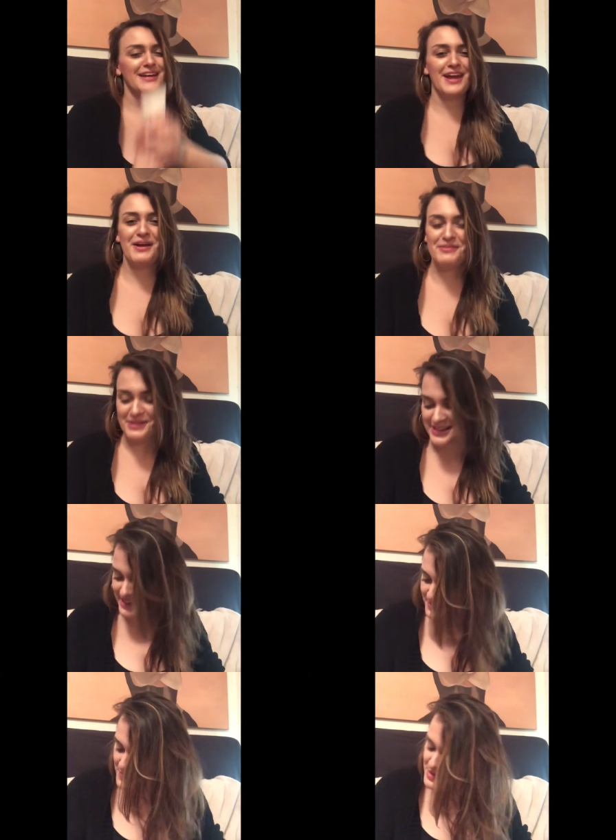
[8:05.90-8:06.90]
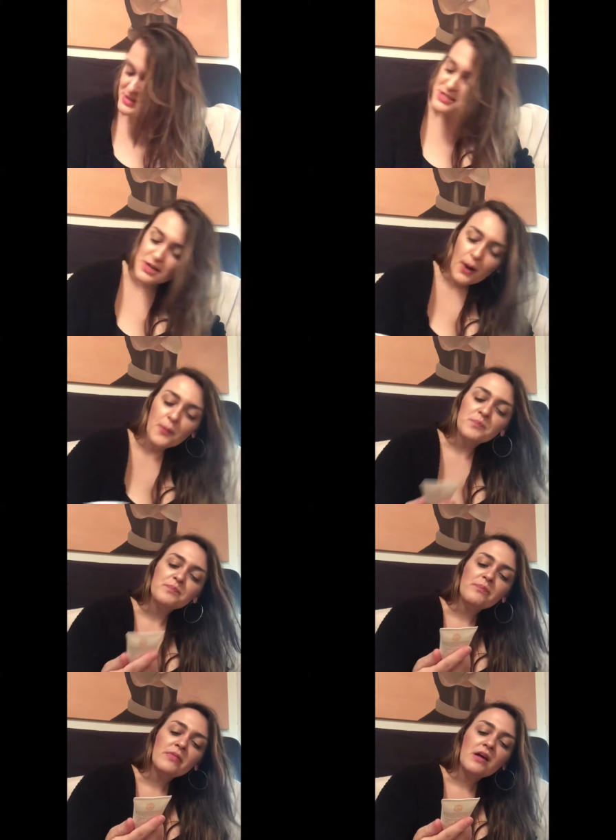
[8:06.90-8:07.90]
can't read it. So
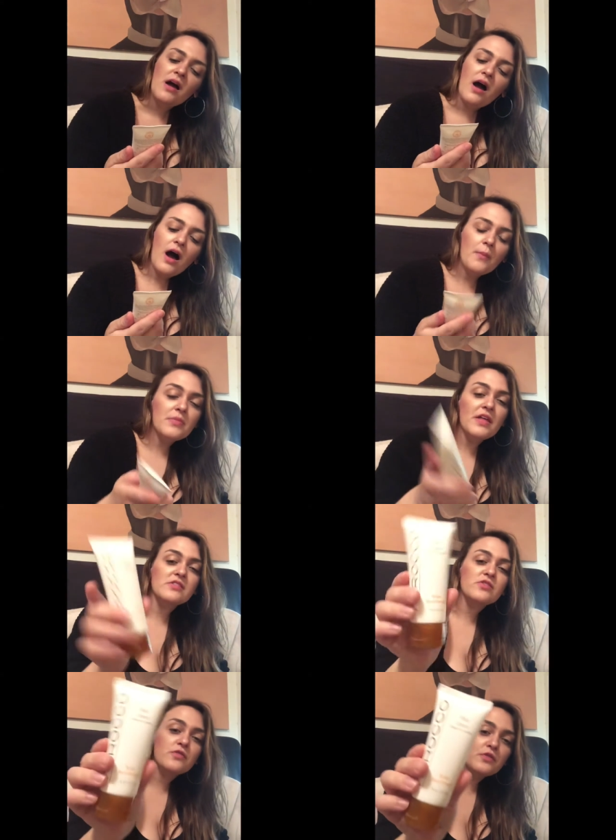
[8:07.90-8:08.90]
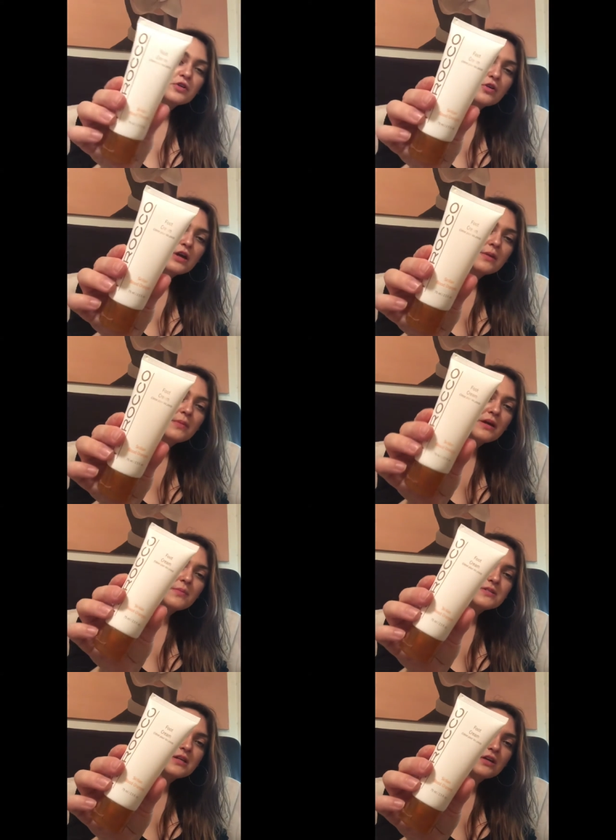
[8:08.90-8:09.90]
um, that's the foot cream, and I'm
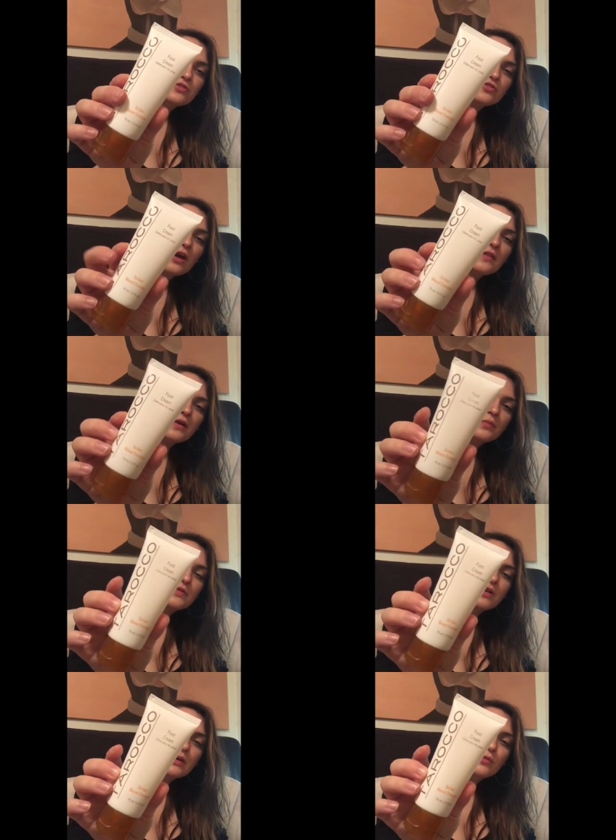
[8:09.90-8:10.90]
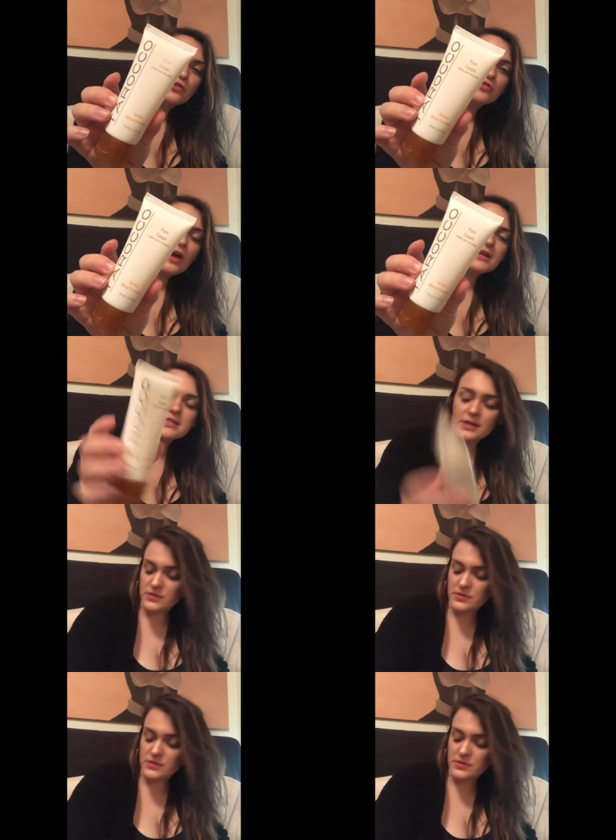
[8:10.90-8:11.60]
excited to try that. It'll be very moisturizing,